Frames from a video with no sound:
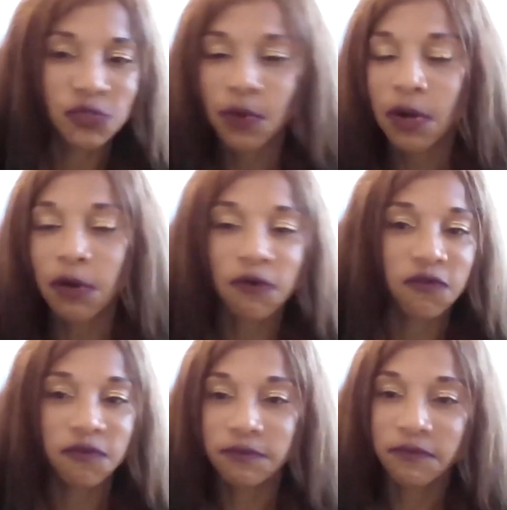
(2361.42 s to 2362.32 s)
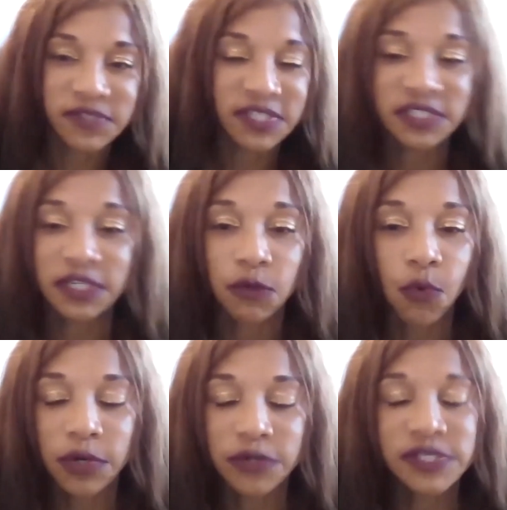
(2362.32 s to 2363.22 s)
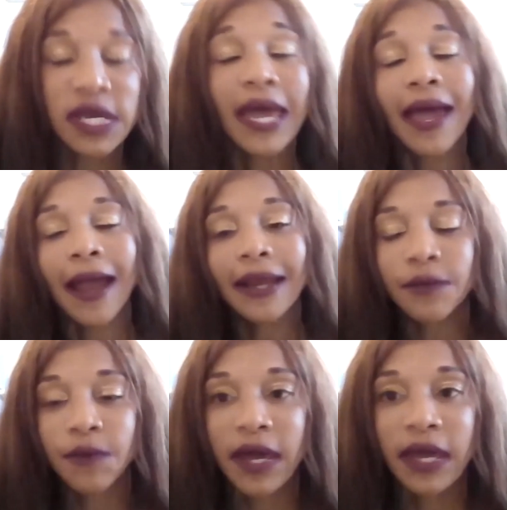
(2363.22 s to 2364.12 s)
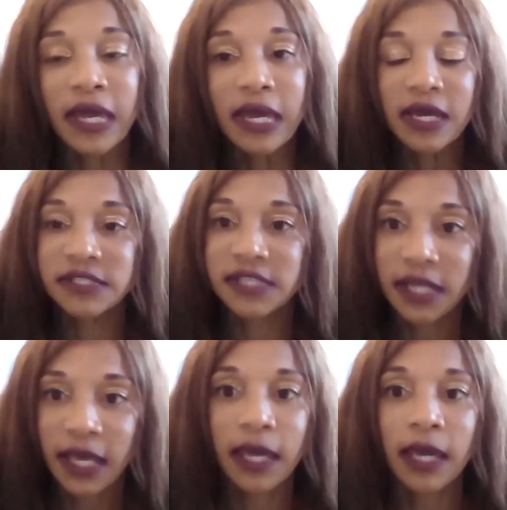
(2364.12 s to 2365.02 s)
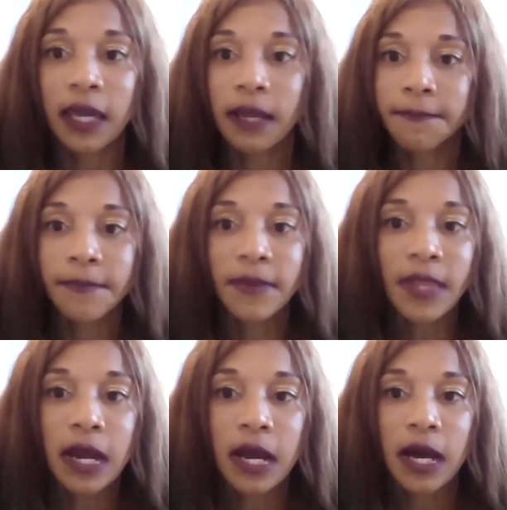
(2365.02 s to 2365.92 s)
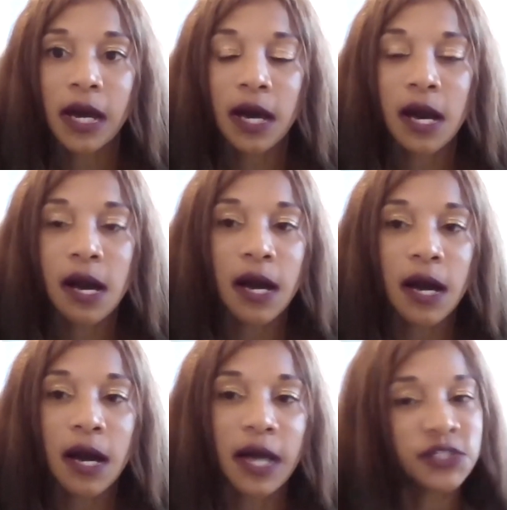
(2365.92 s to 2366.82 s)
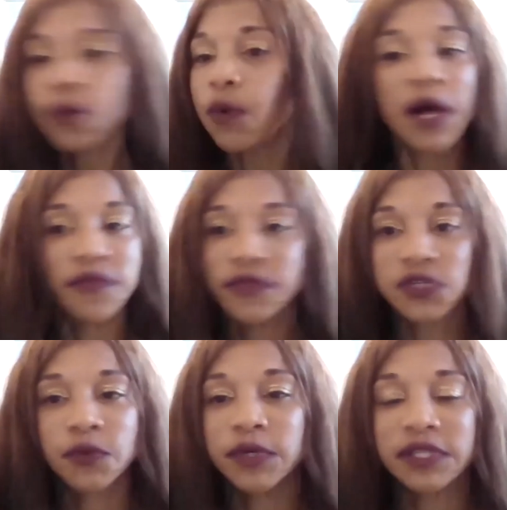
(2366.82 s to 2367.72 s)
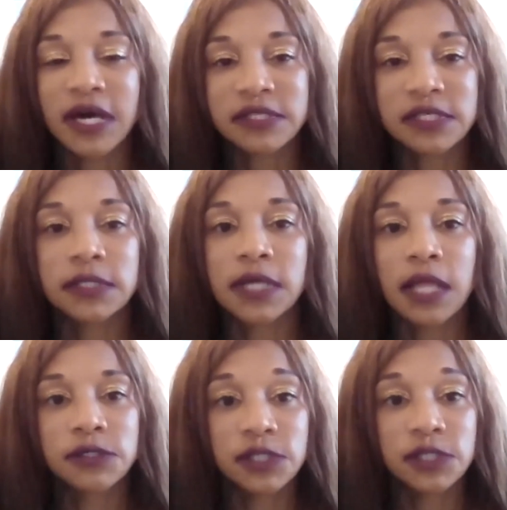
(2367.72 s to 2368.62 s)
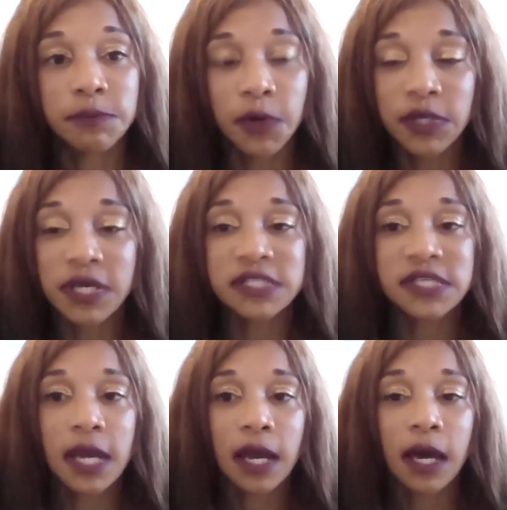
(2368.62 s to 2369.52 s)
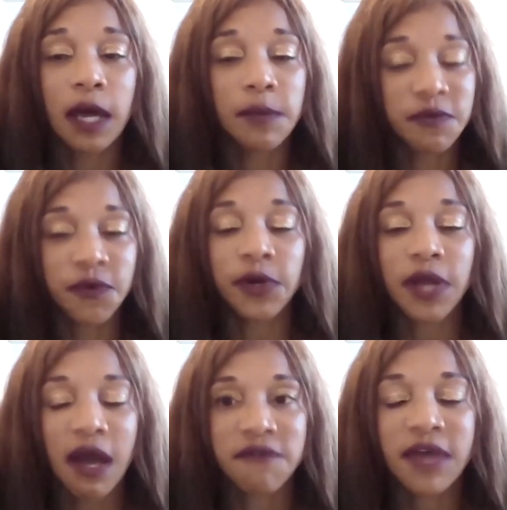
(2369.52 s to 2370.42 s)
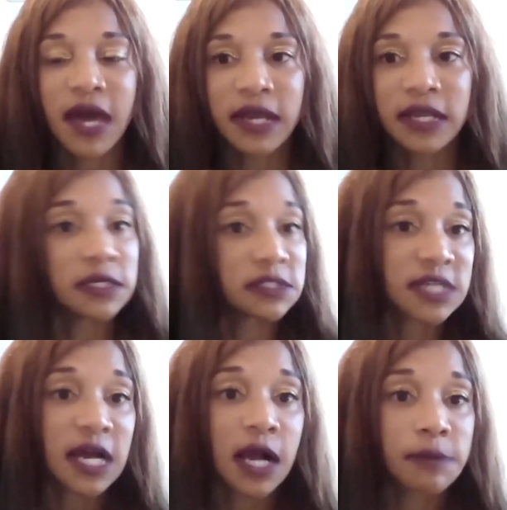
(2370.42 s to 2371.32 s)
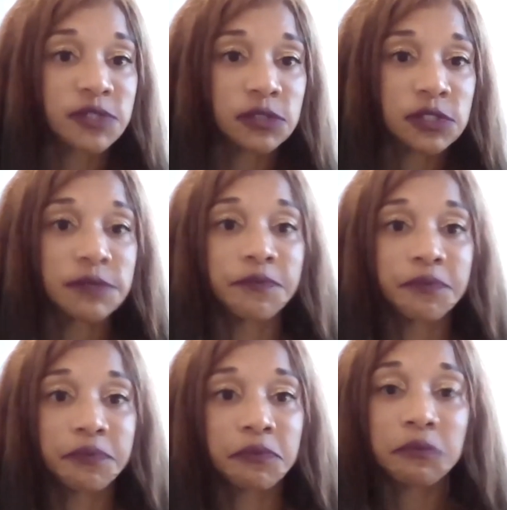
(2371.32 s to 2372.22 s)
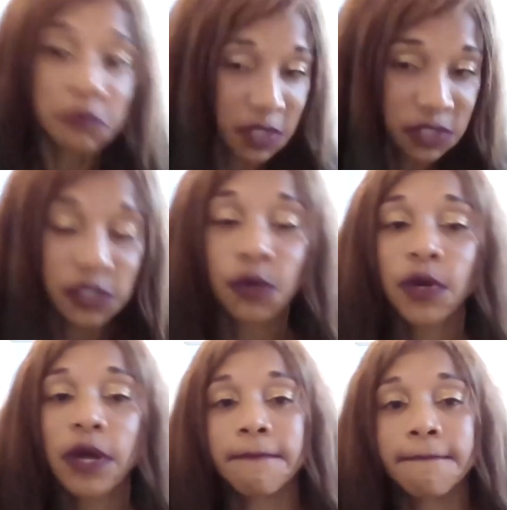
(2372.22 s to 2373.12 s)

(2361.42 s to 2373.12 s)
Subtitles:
12, 16 quarters. Anyway, and said, hey, I don't want the $20,000 in the bonus. I'd prefer to have that in stock options. And they said, okay.